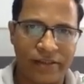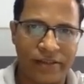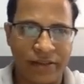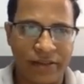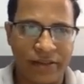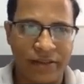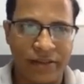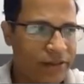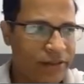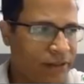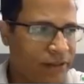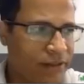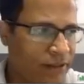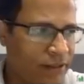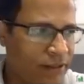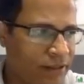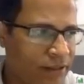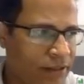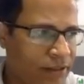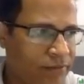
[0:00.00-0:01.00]

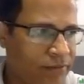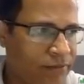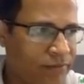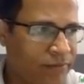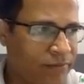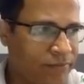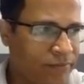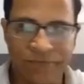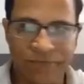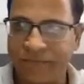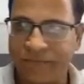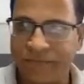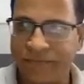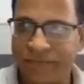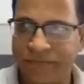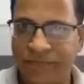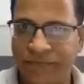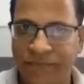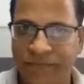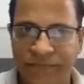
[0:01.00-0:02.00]

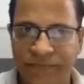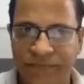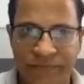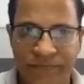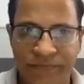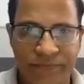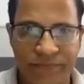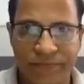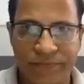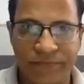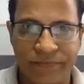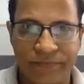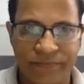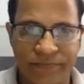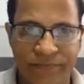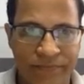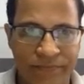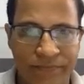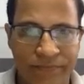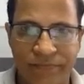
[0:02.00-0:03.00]

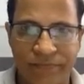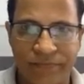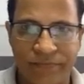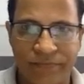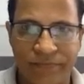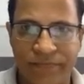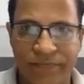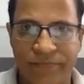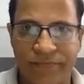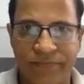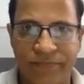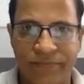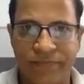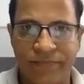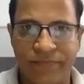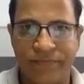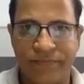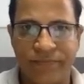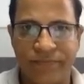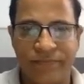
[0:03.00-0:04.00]

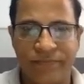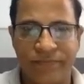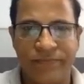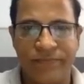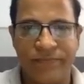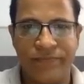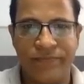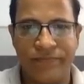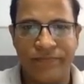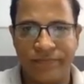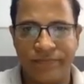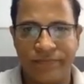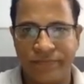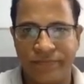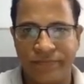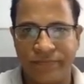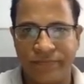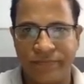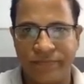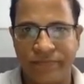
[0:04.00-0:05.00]

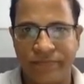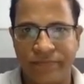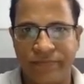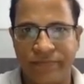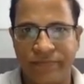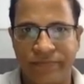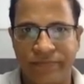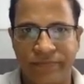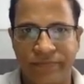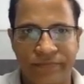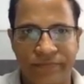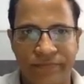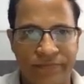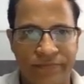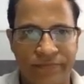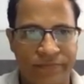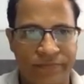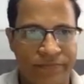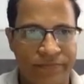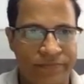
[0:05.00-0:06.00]
Nobody speaks.